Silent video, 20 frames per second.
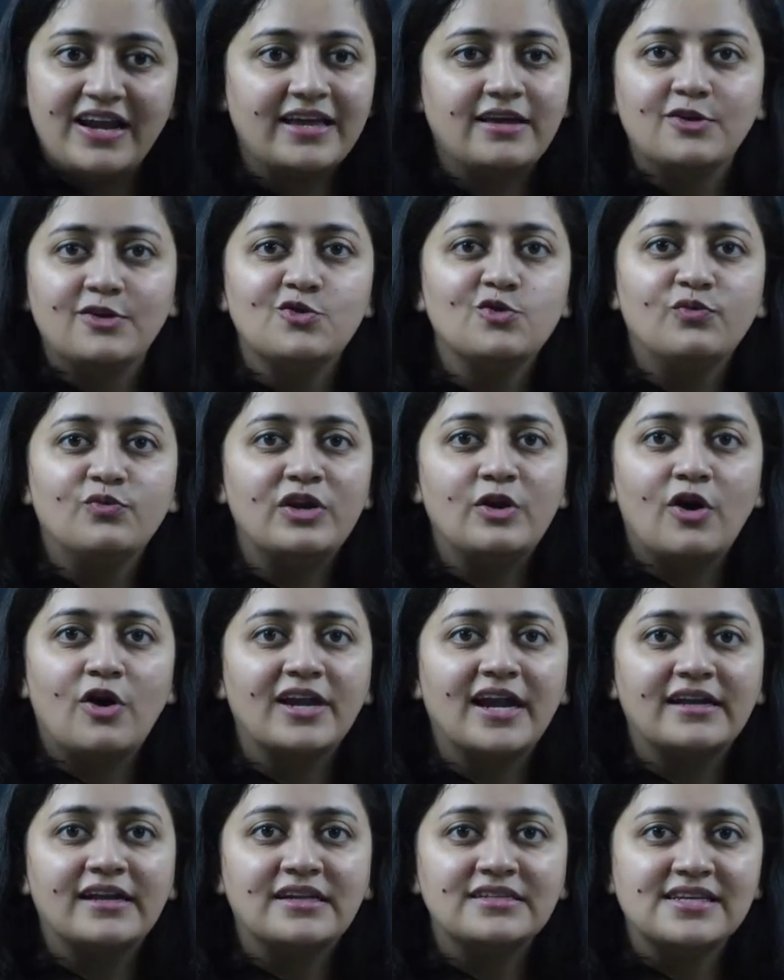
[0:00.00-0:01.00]
Like you will
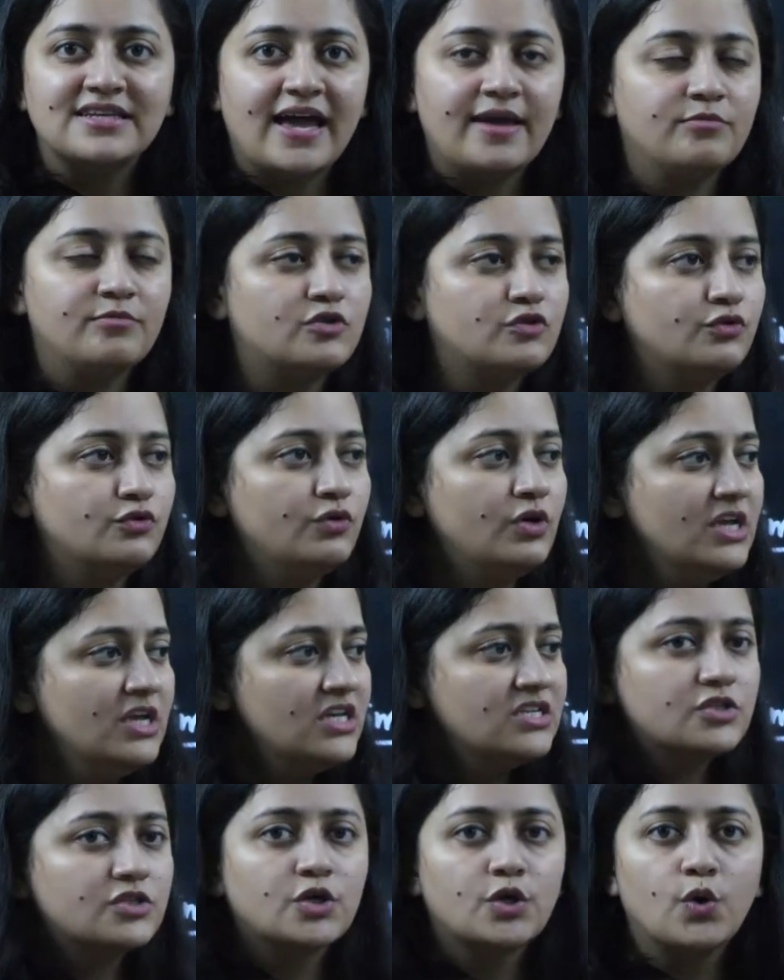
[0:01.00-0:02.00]
not get the time to
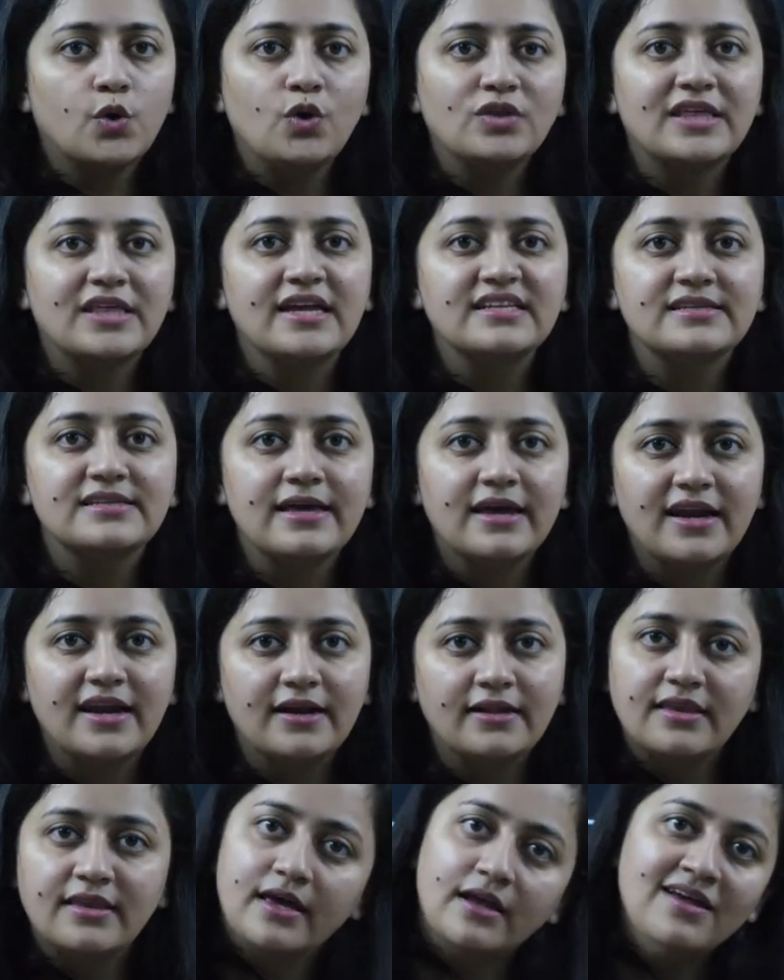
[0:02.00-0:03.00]
scroll things here
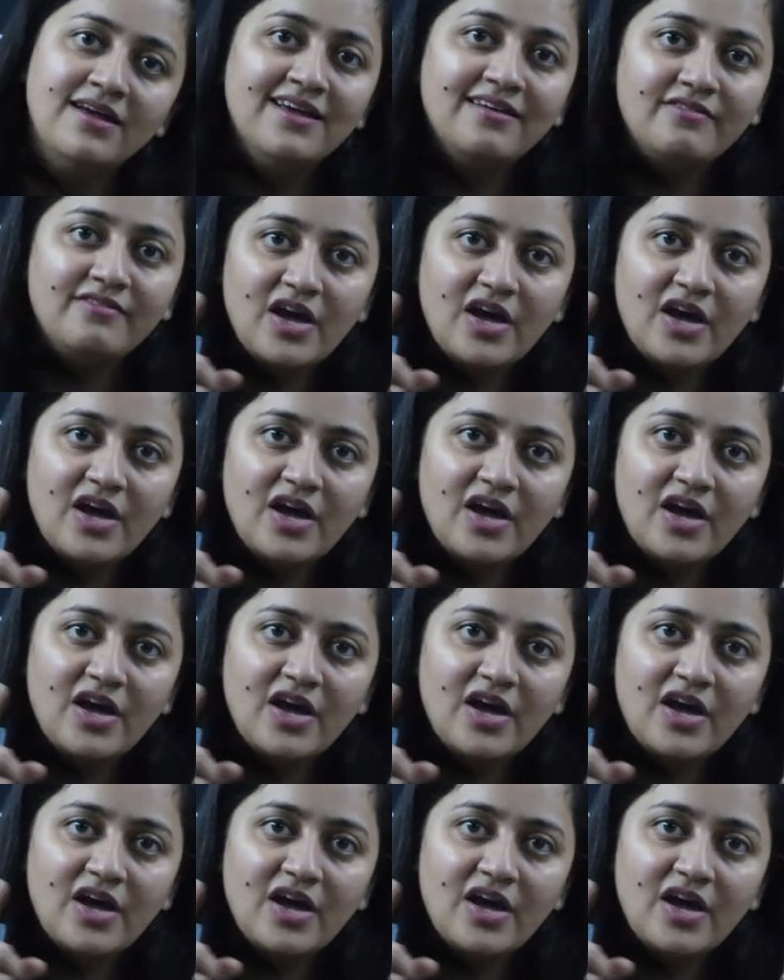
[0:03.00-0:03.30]
and there.